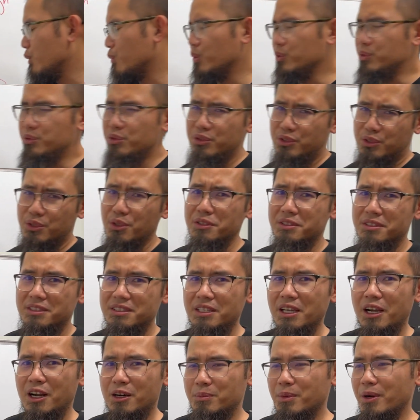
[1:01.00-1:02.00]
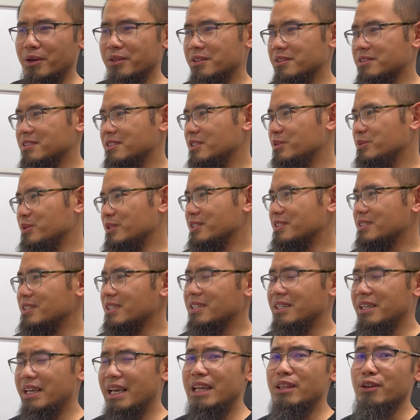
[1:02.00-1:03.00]
which is just the harmonic series.
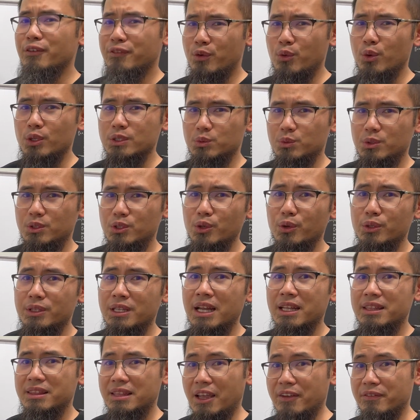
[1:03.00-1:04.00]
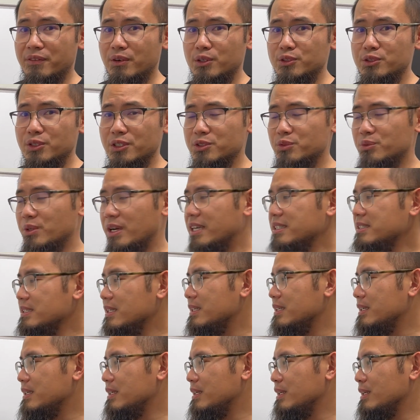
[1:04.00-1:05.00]
And of course we know that diverges, right?
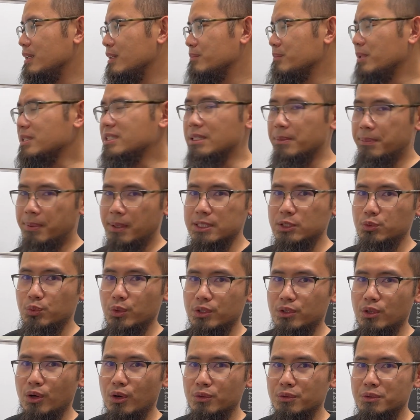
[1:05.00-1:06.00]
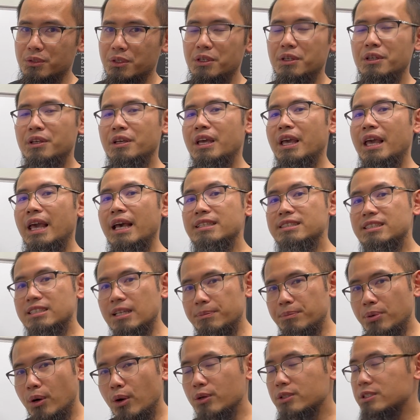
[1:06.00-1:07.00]
But suppose we don't. And
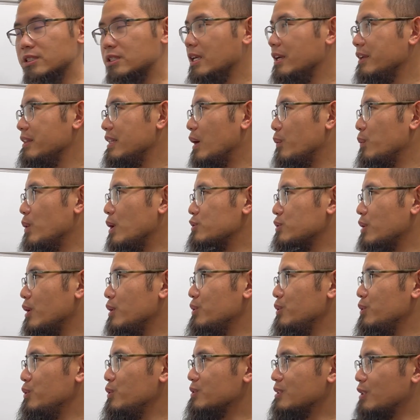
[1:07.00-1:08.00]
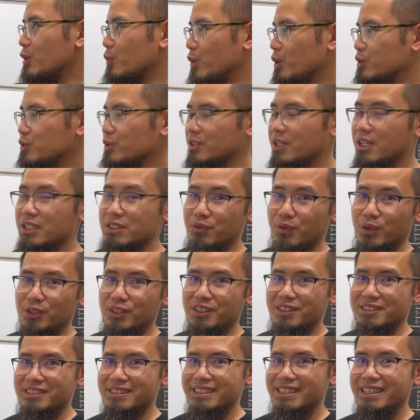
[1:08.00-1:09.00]
suppose that we're trying to use the ratio test for
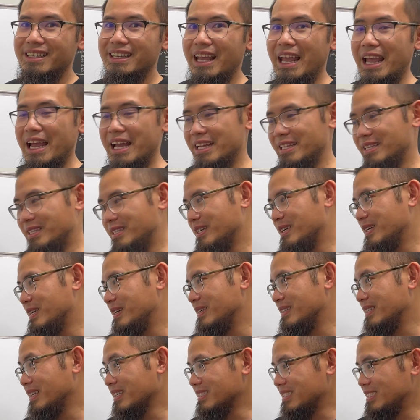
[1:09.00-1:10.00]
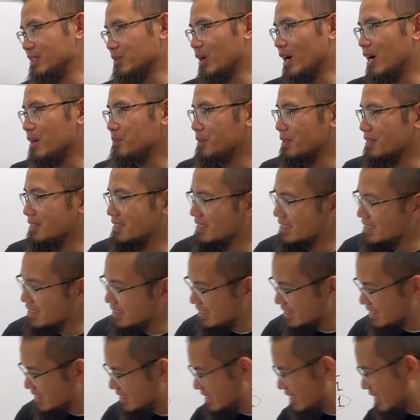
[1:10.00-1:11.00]
this, and uh, let's see what happens.
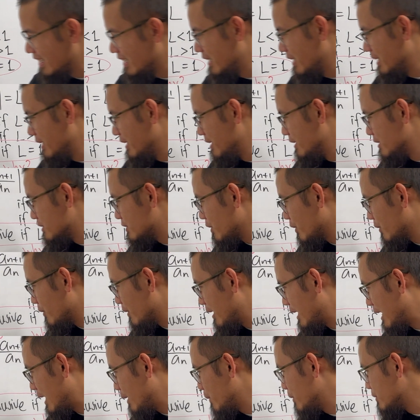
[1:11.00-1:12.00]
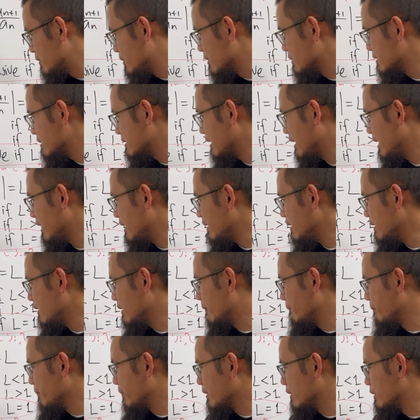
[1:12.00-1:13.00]
So I will just say,
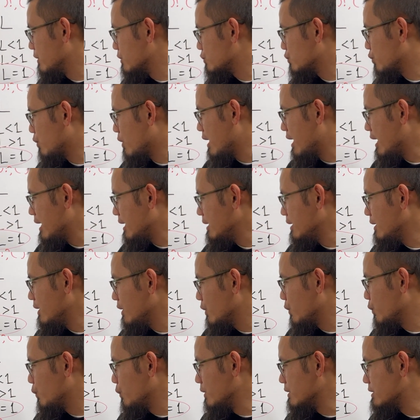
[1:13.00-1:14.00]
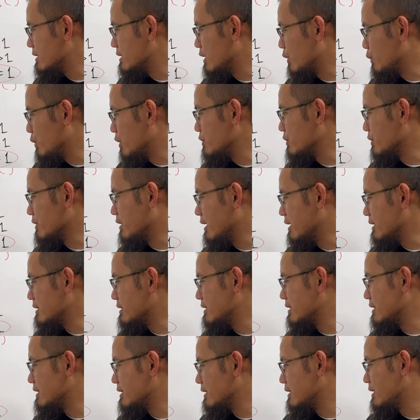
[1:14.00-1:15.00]
try with the ratio
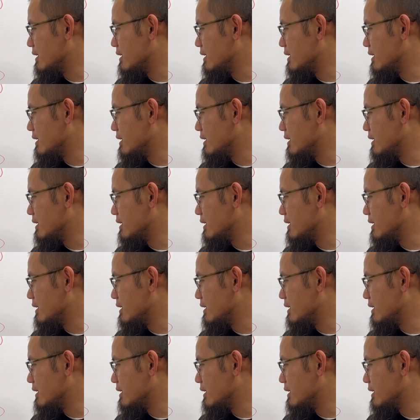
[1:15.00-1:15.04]
test.